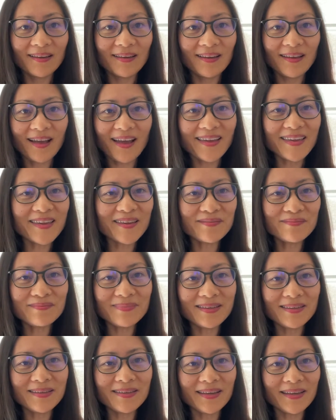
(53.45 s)
I can
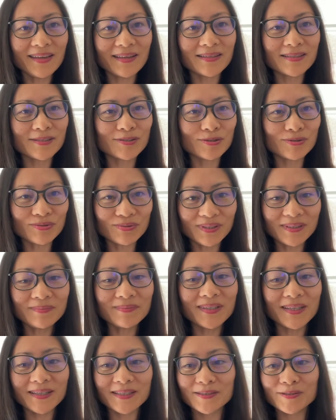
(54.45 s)
be
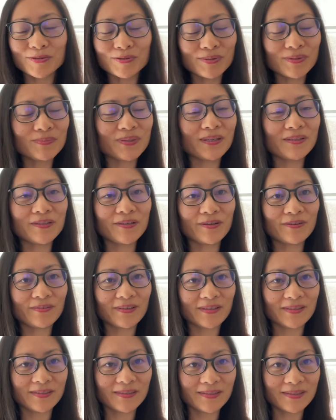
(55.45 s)
extremely
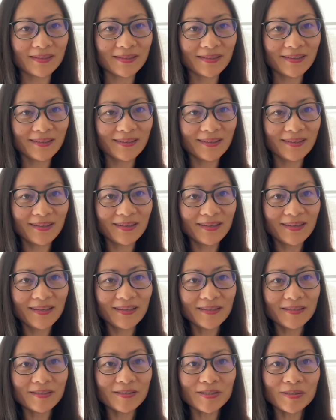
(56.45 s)
nervous
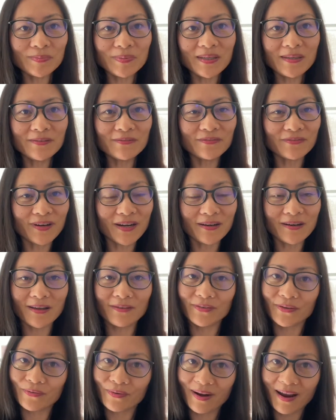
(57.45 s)
to be in front of a
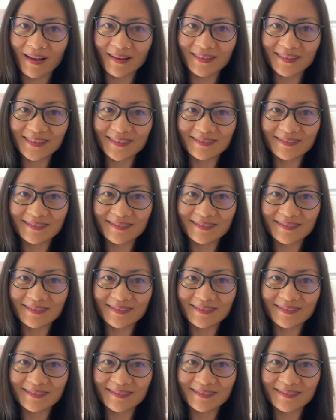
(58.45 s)
crowd.